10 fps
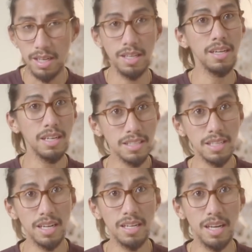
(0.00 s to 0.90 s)
And then it
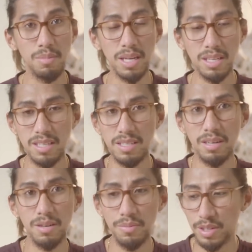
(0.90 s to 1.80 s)
extended, I make it
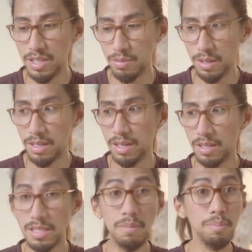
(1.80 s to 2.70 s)
easier for this one
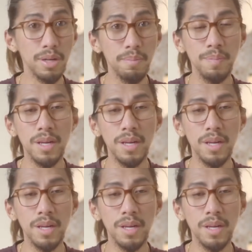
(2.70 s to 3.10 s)
and simpler.